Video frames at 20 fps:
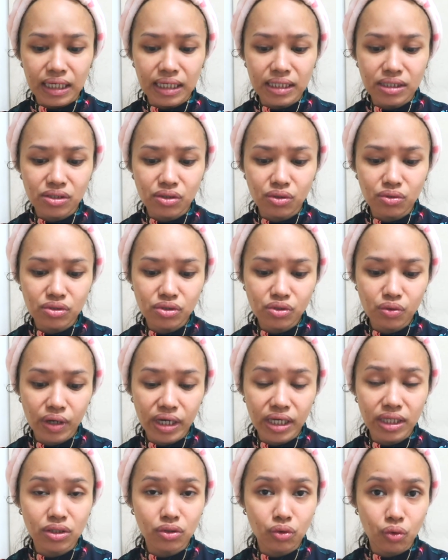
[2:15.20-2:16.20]
It's also
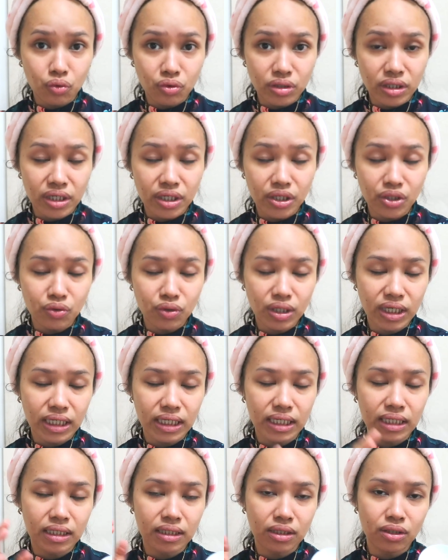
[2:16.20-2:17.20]
a toner. You
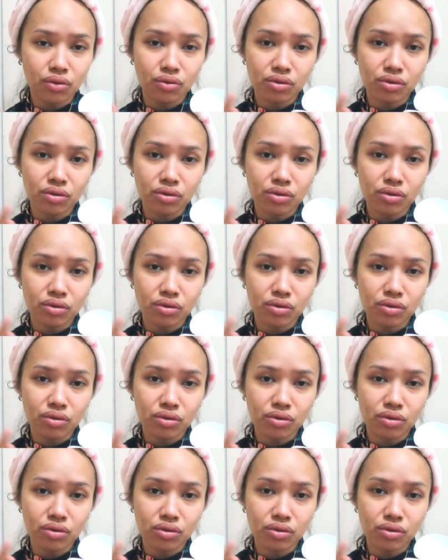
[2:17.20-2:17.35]
can